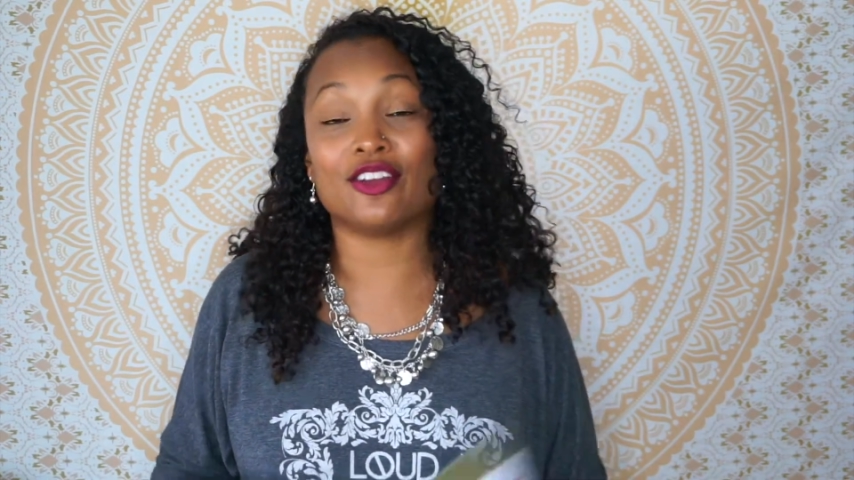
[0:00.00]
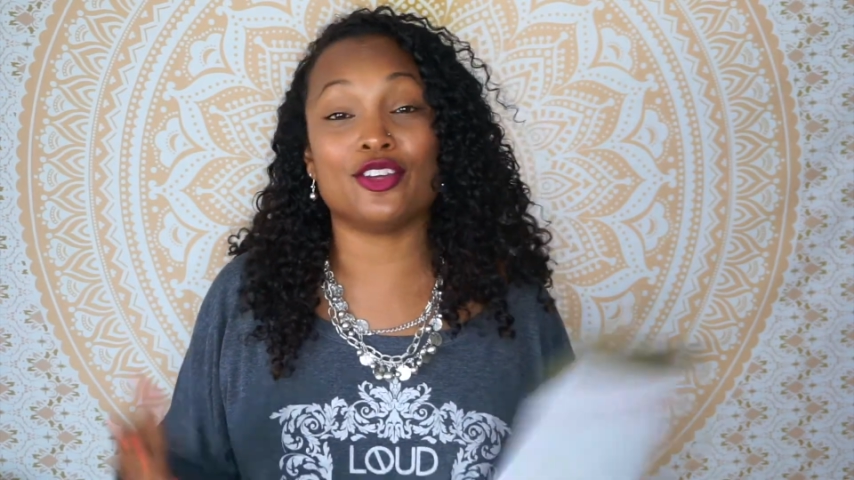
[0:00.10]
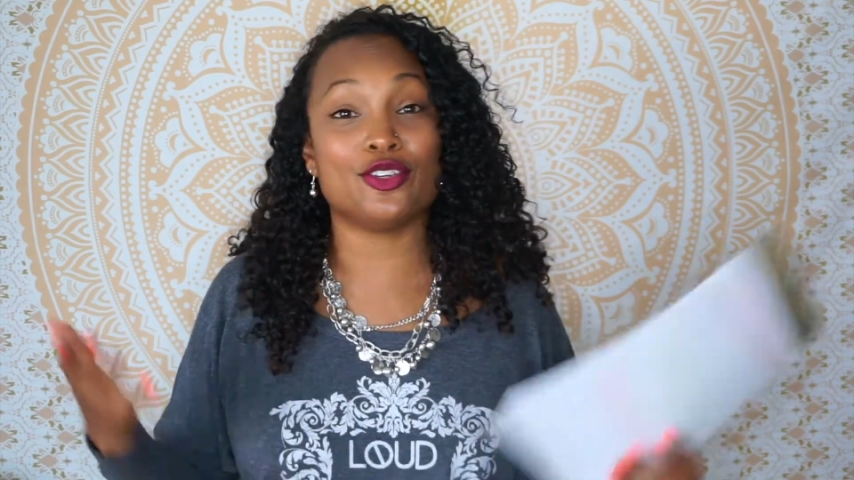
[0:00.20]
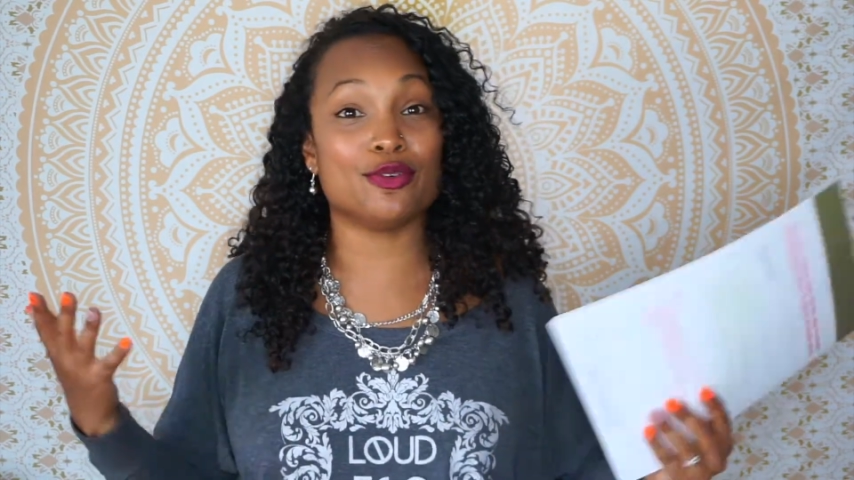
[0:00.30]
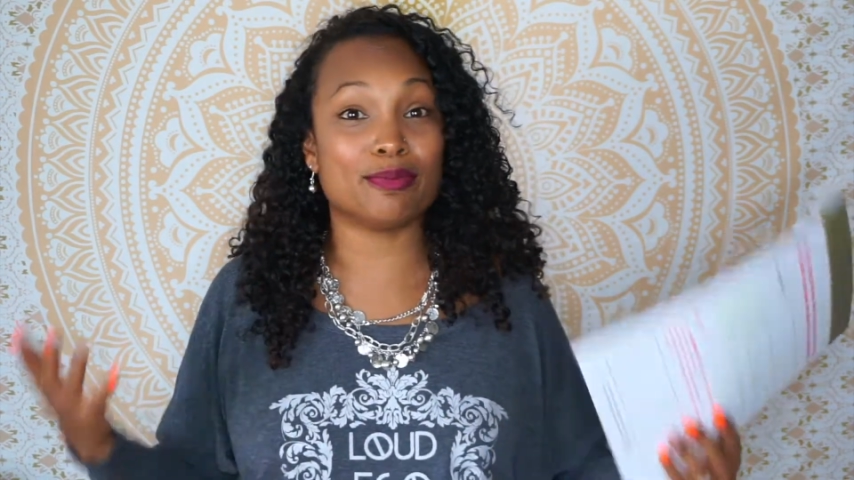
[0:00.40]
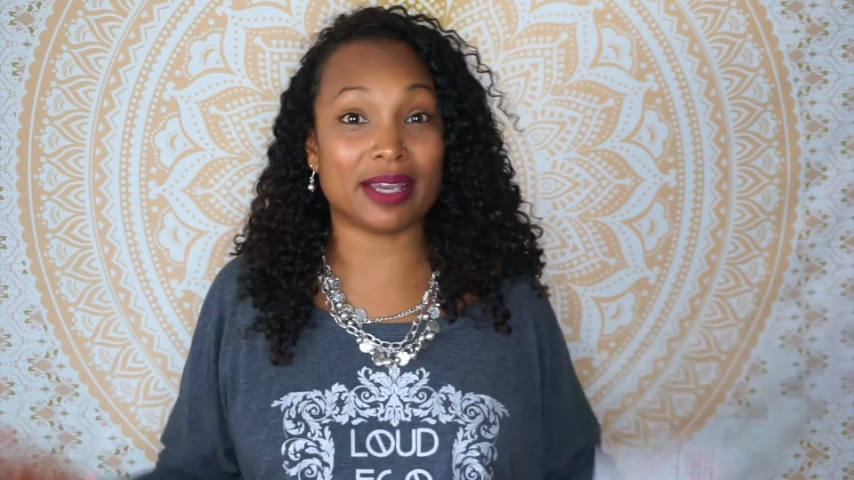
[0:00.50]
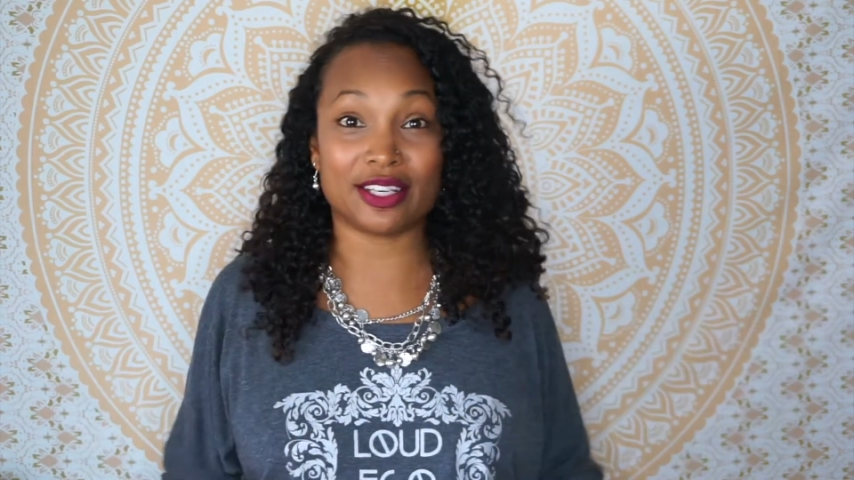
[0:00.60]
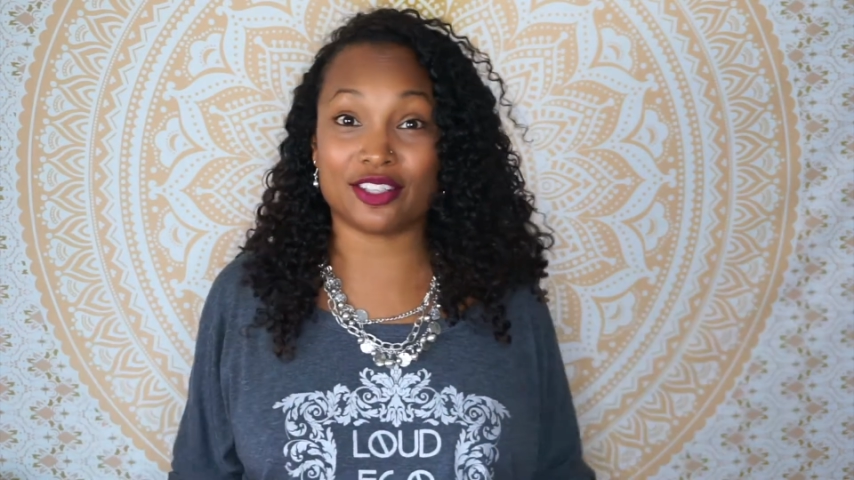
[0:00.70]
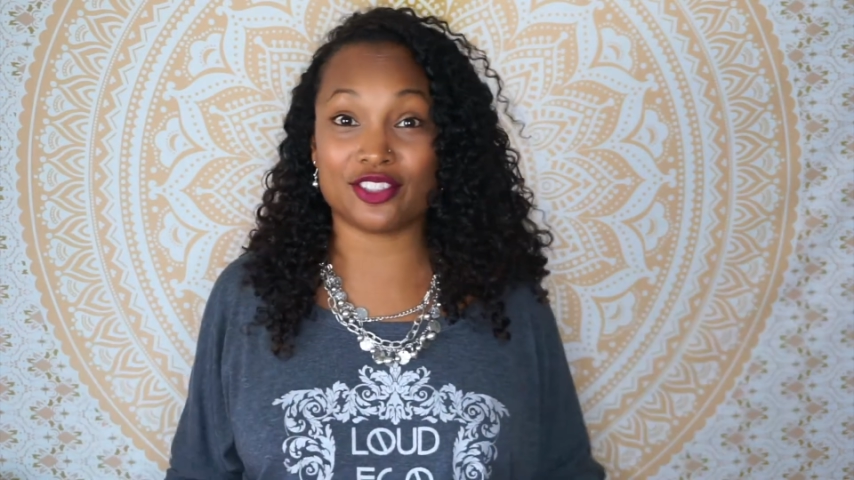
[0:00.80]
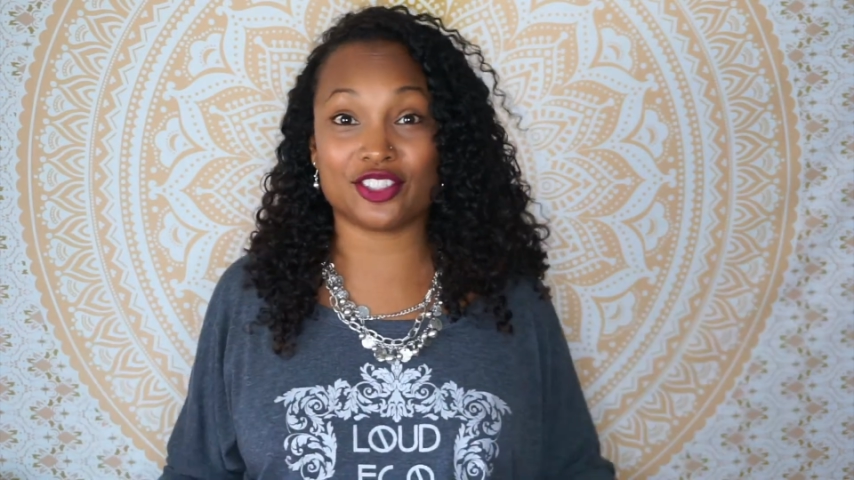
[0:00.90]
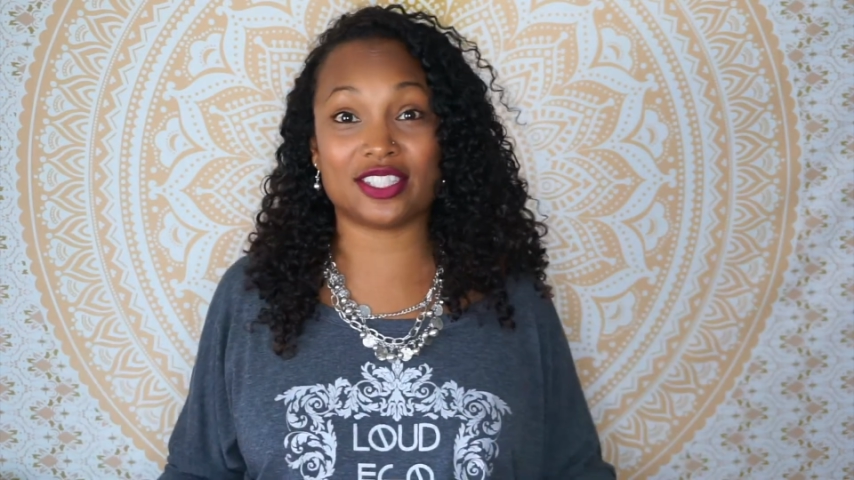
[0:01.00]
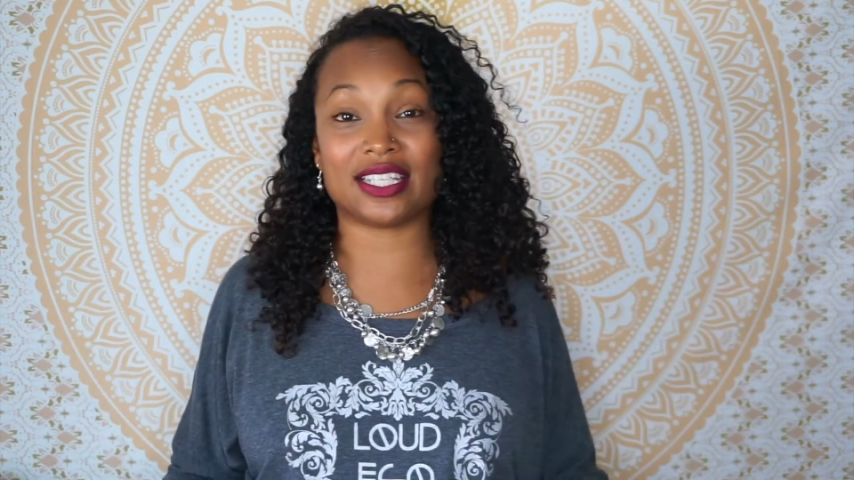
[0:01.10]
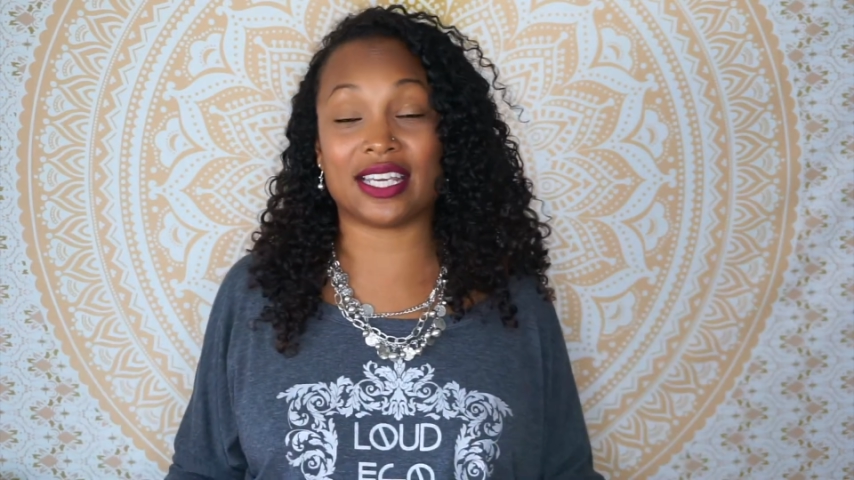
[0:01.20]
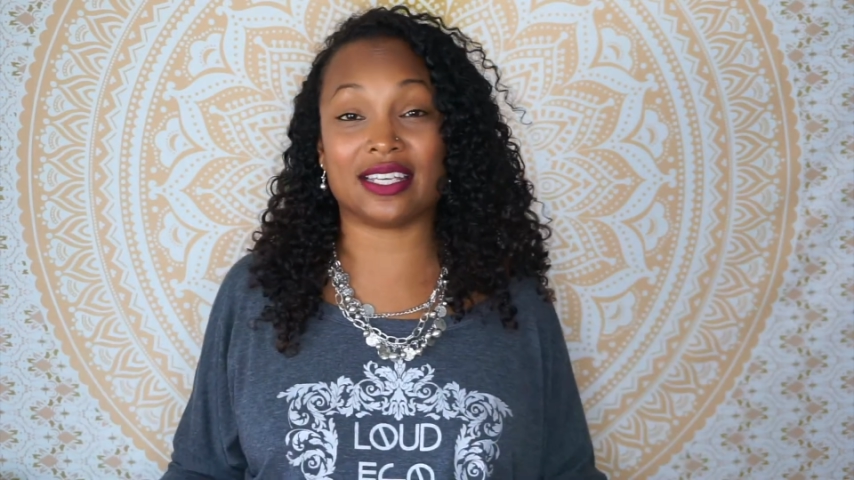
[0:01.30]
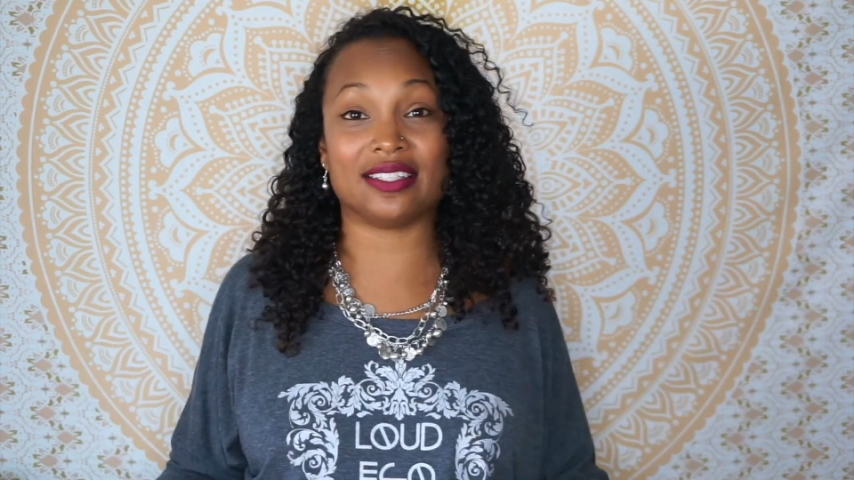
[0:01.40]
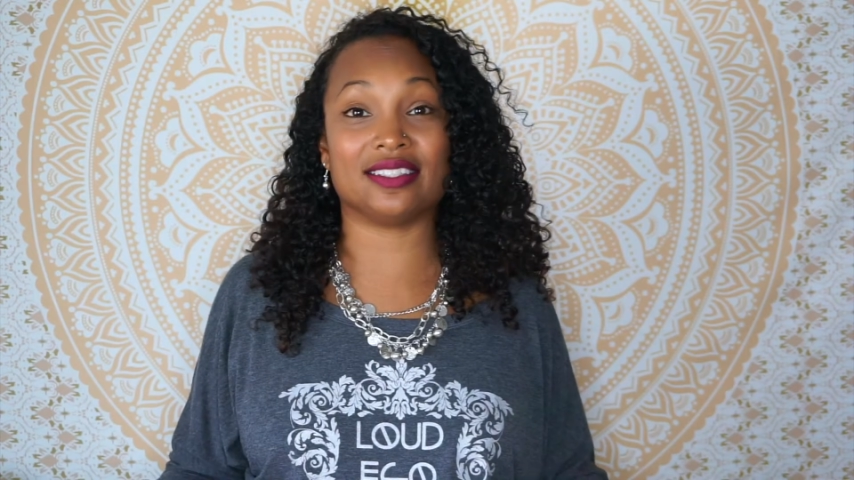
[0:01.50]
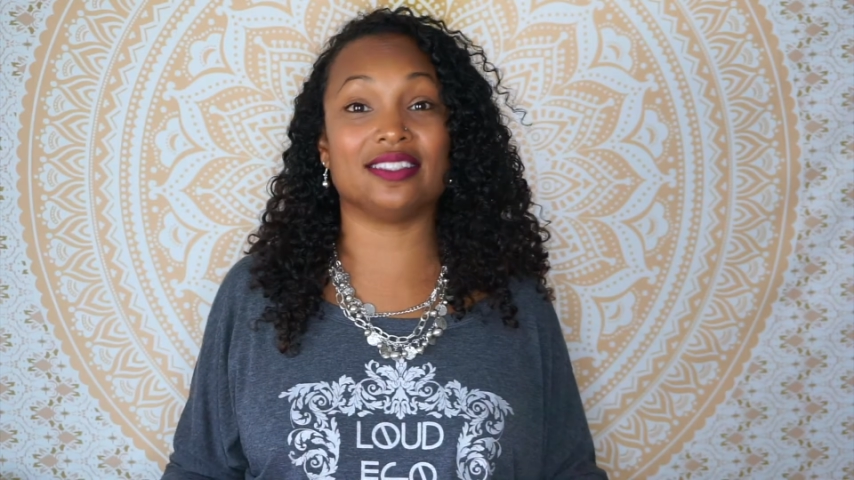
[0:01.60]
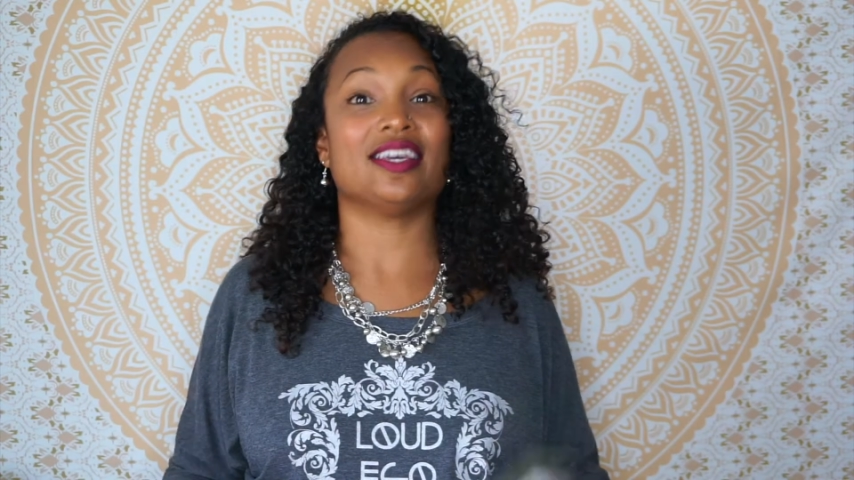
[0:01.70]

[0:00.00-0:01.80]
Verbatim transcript: you might understand